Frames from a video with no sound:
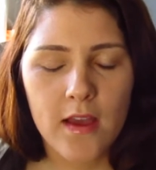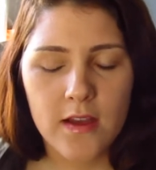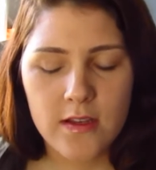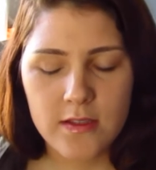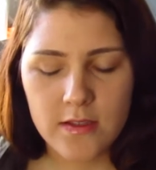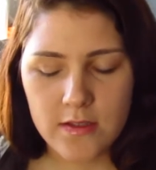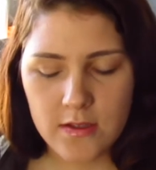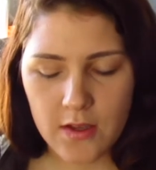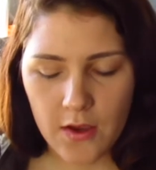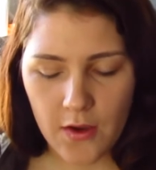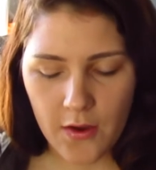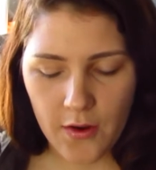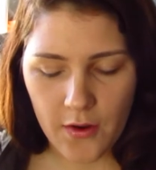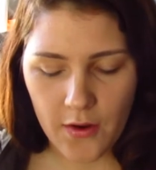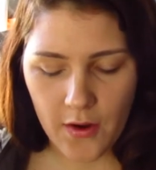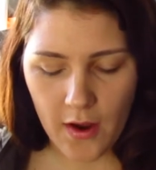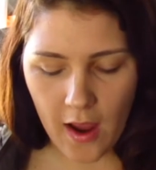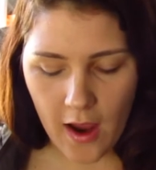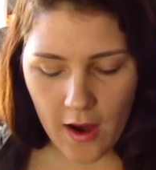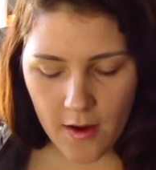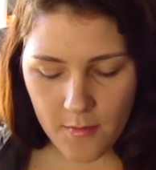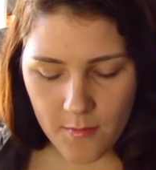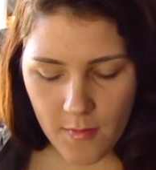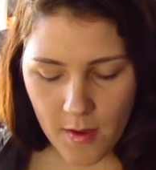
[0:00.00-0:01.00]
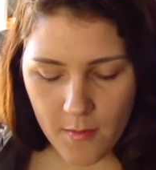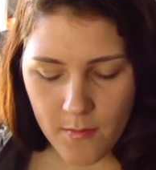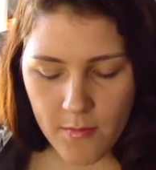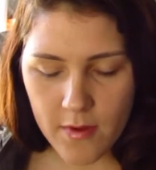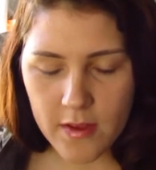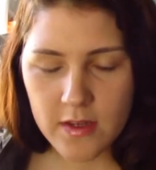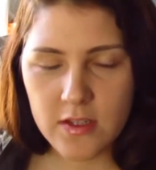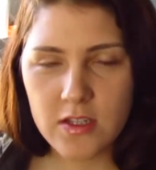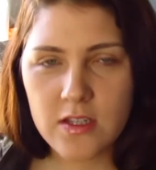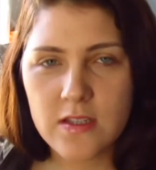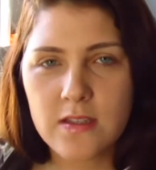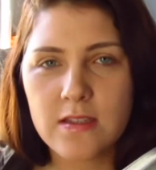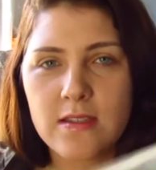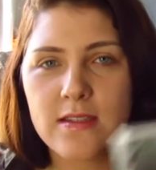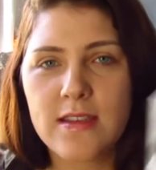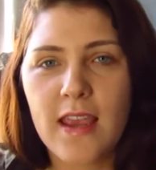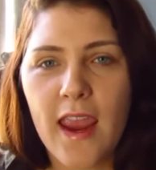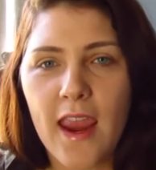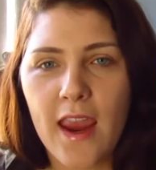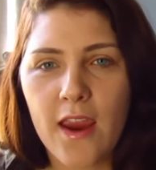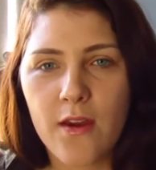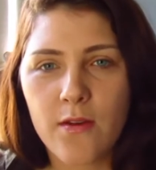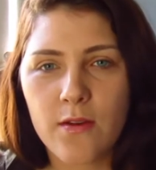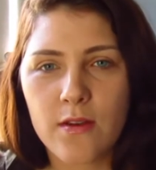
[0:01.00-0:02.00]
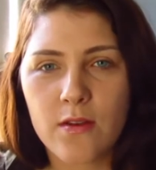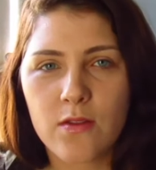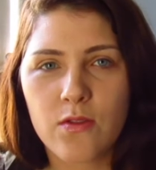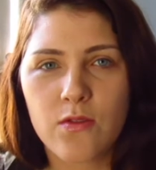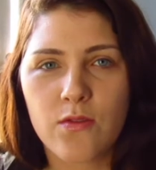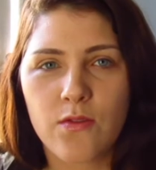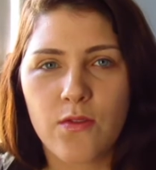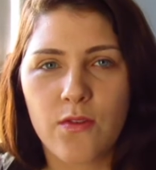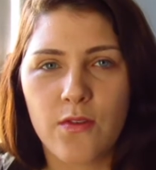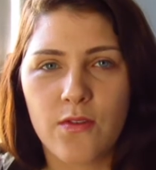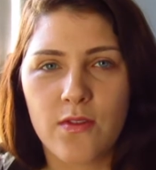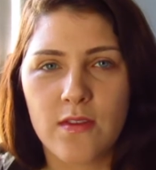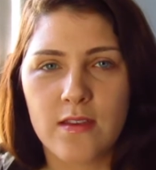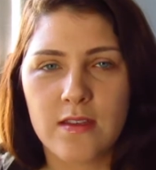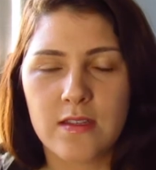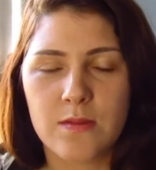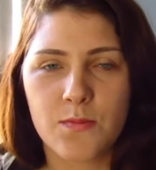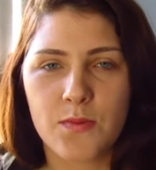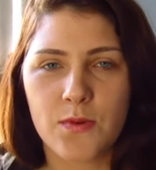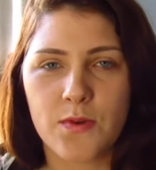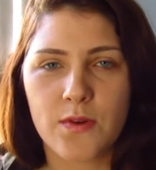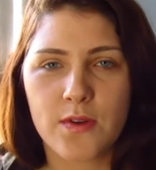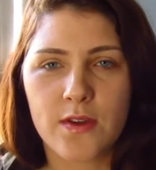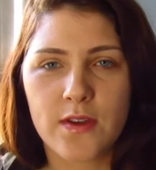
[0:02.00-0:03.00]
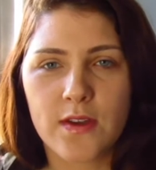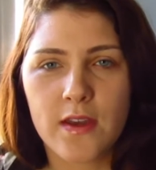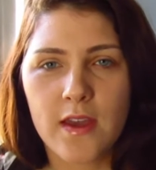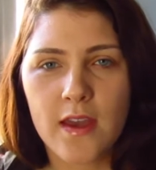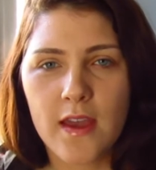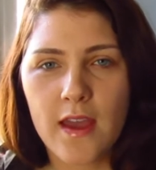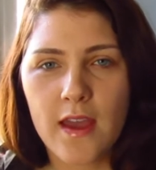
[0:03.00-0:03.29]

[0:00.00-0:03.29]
So I remember just tearing through this book.